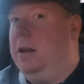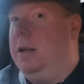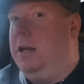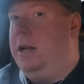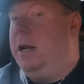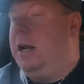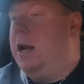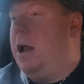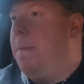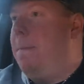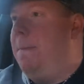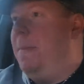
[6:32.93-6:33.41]

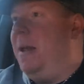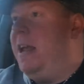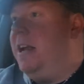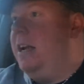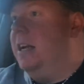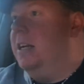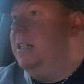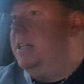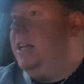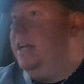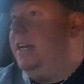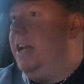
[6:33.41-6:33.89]
You know,
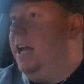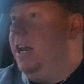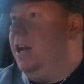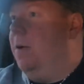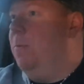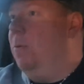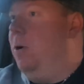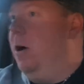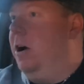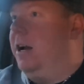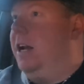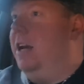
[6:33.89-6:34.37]
being a dickhead
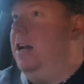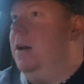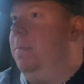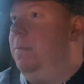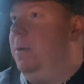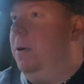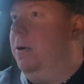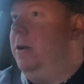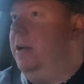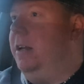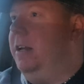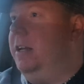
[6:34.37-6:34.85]
and working at
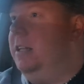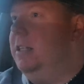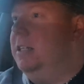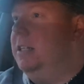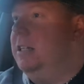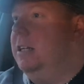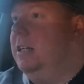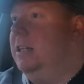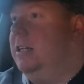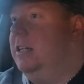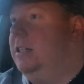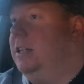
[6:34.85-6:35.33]

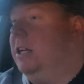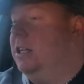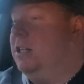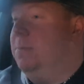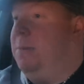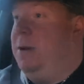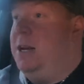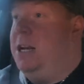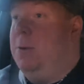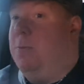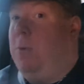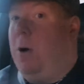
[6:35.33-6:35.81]
bookies
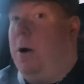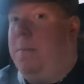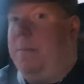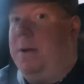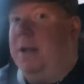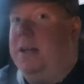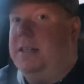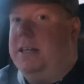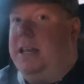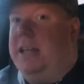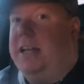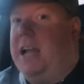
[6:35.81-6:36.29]
doesn't mean you won't
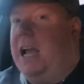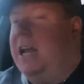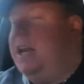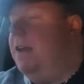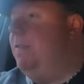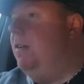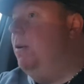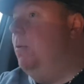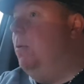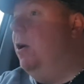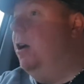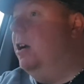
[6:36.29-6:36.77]
be a dickhead
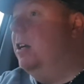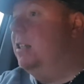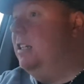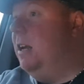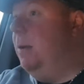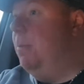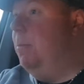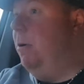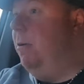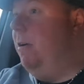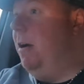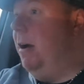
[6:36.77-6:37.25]
if you work
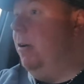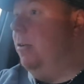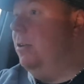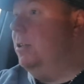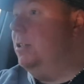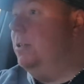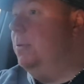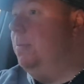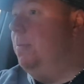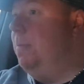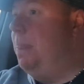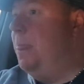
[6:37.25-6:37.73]
somewhere
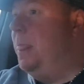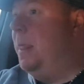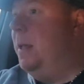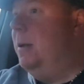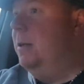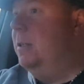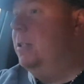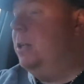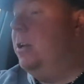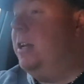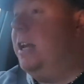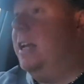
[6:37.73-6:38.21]
else.
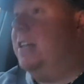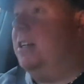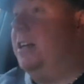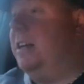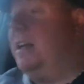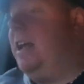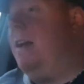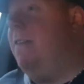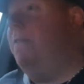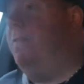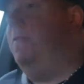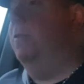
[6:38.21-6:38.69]
So yes, I
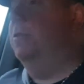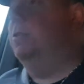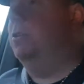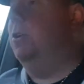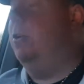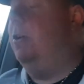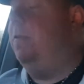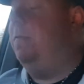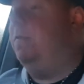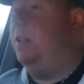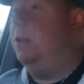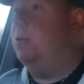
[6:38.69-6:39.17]
can feel
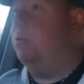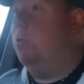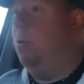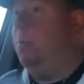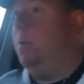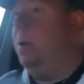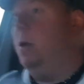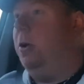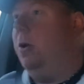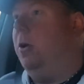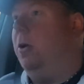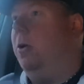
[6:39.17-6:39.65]
sorry for this
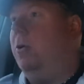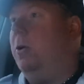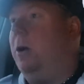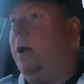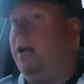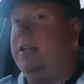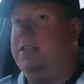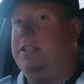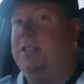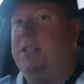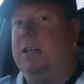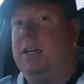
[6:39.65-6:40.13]
woman who
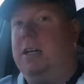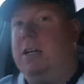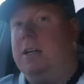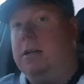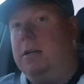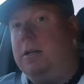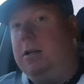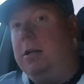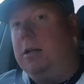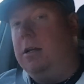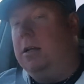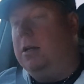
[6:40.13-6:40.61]
has to,
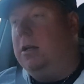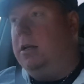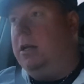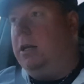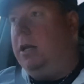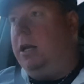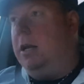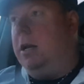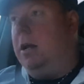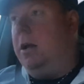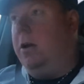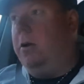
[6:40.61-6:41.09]

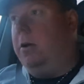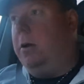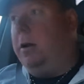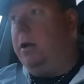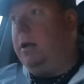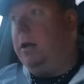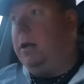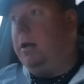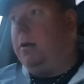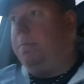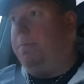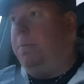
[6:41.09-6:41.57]
you know,
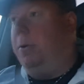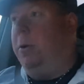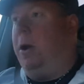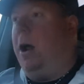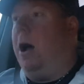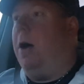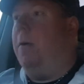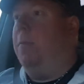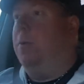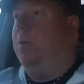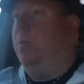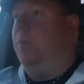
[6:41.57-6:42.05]
put
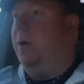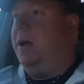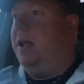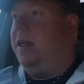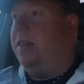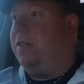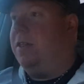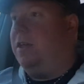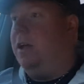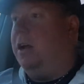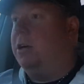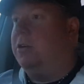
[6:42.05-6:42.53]
up
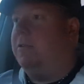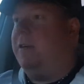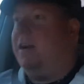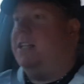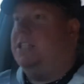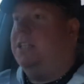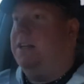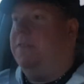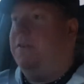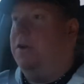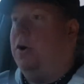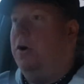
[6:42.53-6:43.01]
with
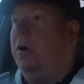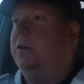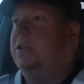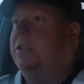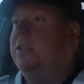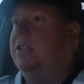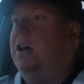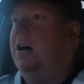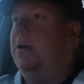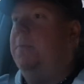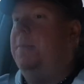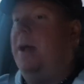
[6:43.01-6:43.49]
aggressive and
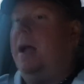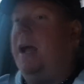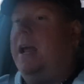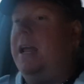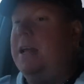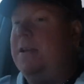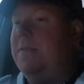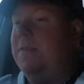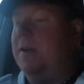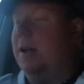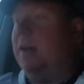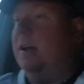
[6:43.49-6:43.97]
hostile
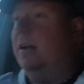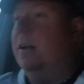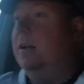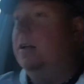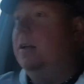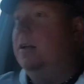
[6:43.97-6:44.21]
behaviour,